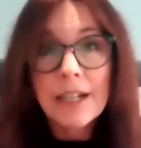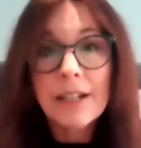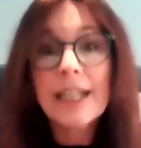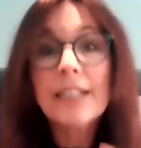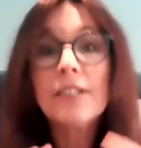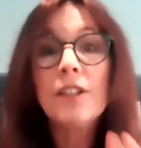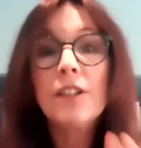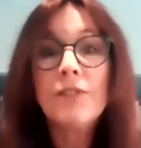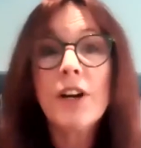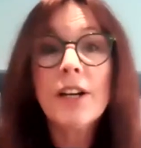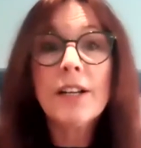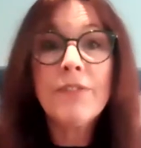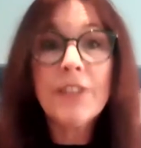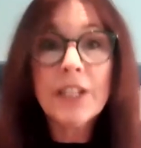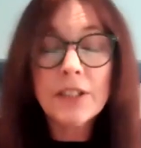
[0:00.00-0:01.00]
Okay, so you've
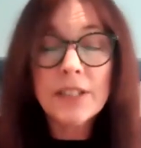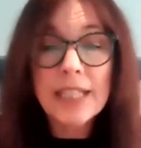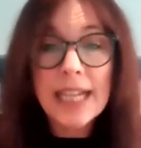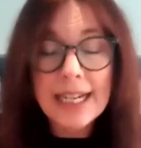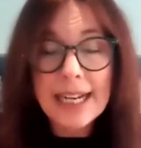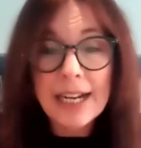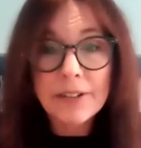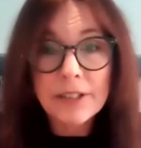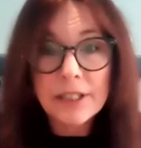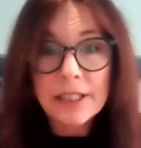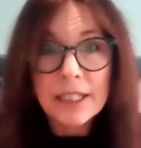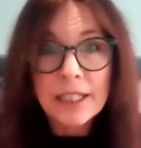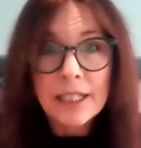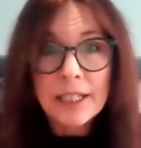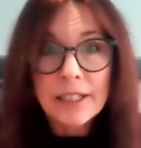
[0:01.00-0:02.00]
already figured that out.
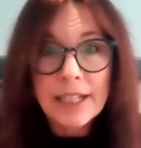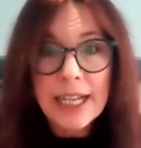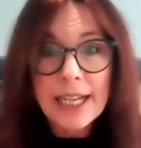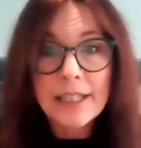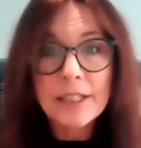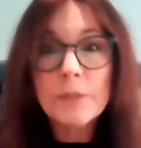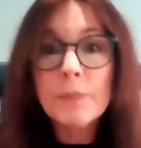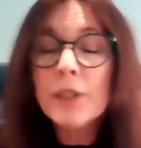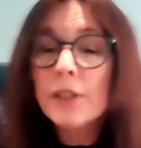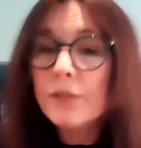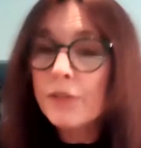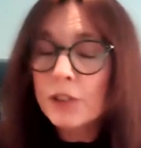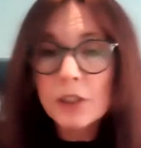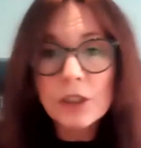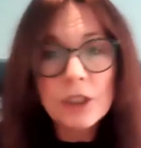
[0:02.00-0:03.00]
Okay, that's
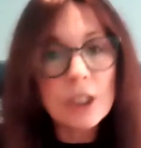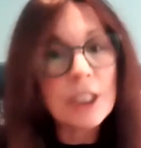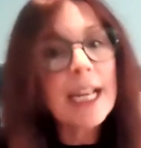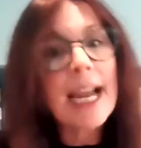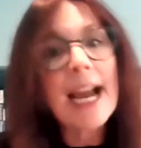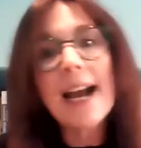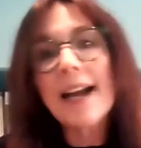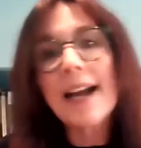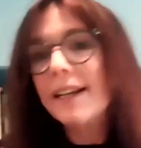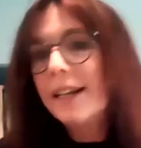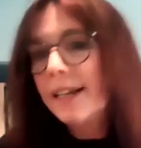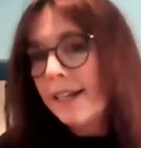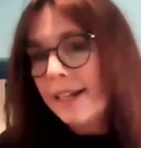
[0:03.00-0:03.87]
beautiful to look at.